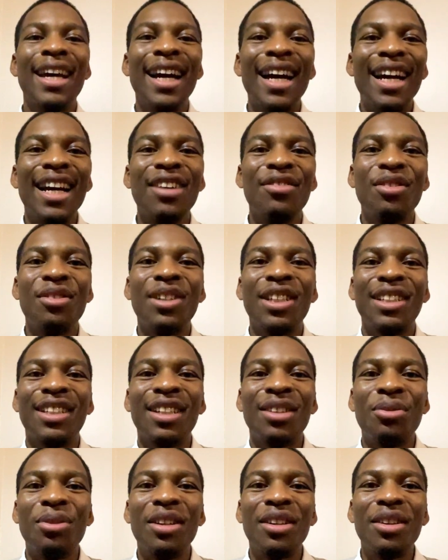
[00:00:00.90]
Hey everyone,
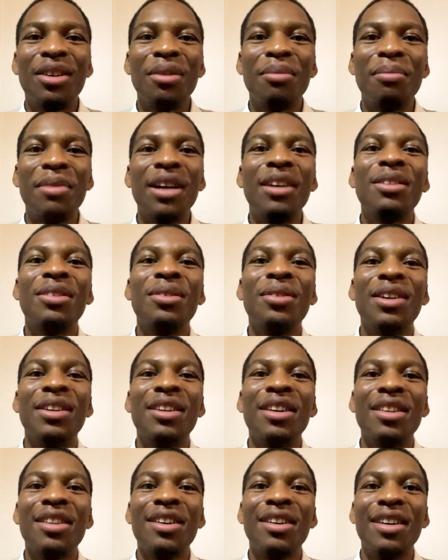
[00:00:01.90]
welcome back to
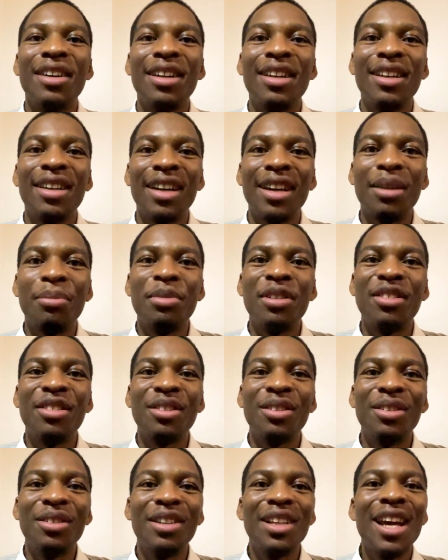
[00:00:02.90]
another
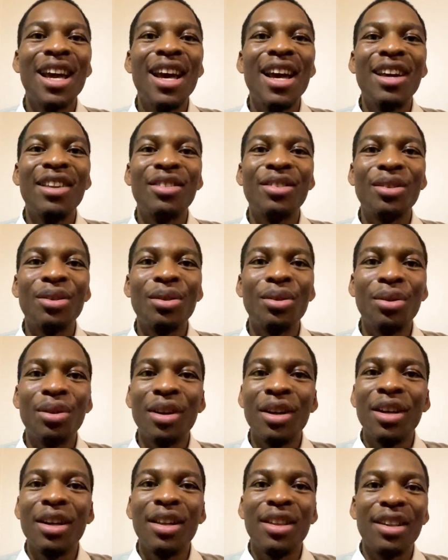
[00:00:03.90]
episode. So,
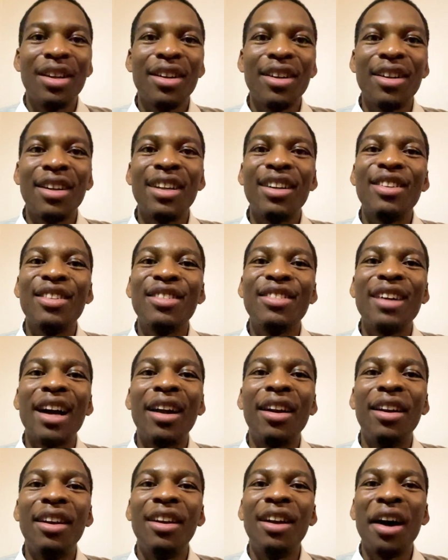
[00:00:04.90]
there is a
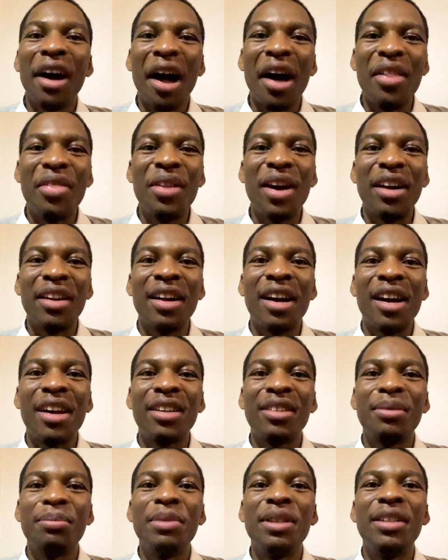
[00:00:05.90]
lot that
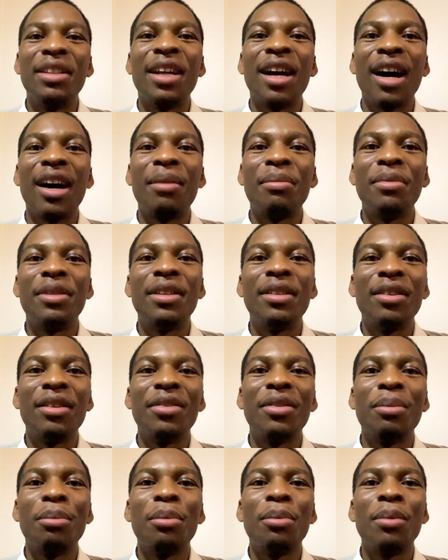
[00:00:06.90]
has been happening on
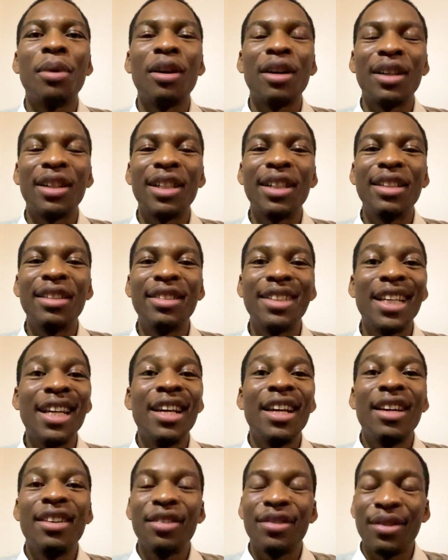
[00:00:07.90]
the market.
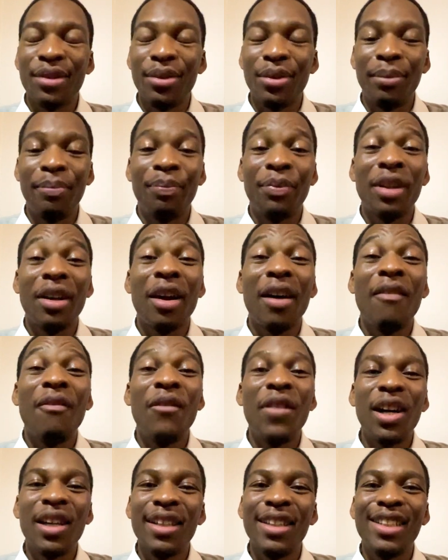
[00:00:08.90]
So,
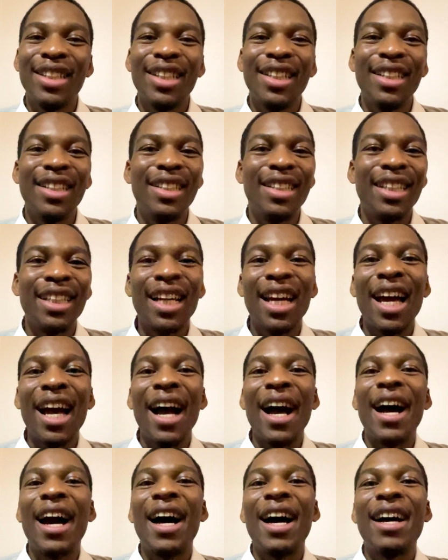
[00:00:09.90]
volatility
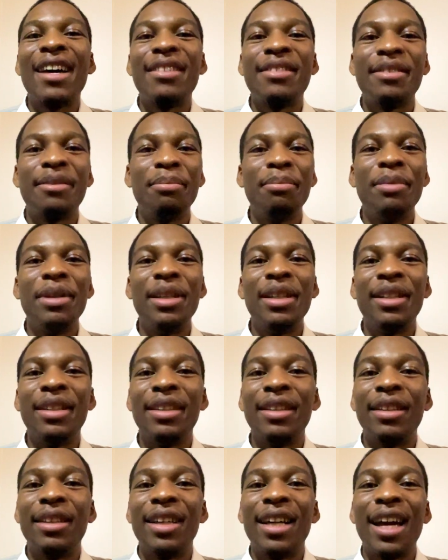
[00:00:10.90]
has been
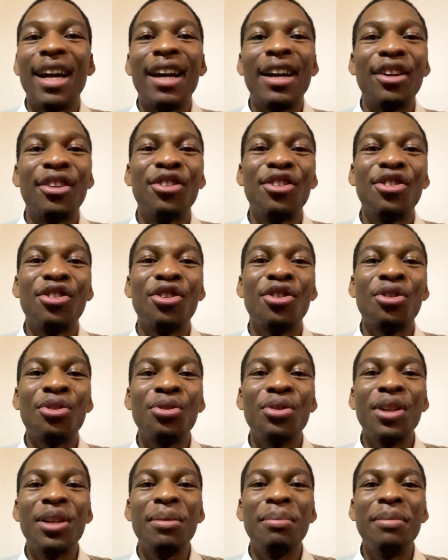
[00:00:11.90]

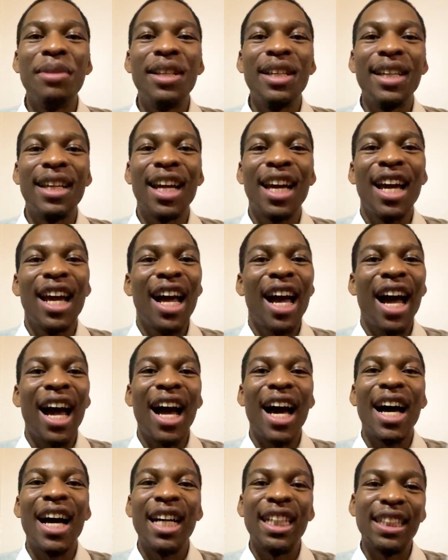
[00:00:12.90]
extremely
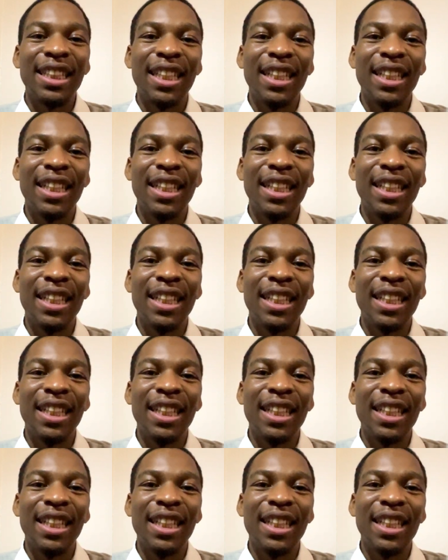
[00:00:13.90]
high.